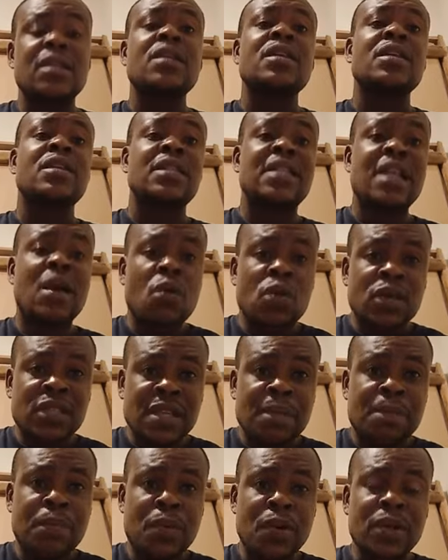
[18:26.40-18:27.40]
there was a
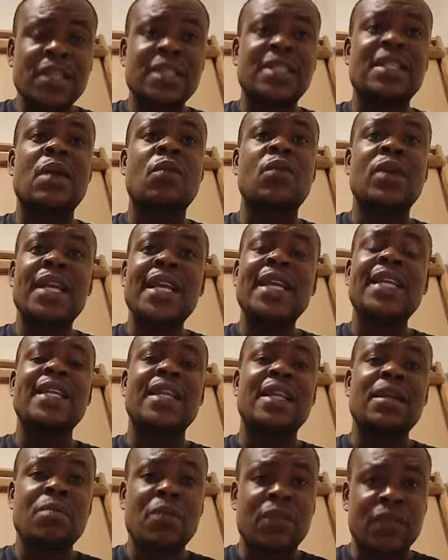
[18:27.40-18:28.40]
policy. I will get the
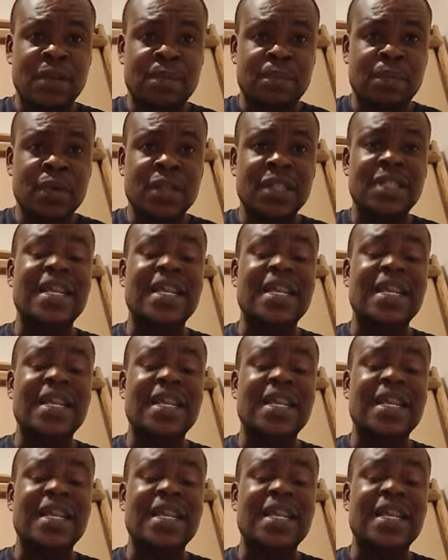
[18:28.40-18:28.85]
name of the policy.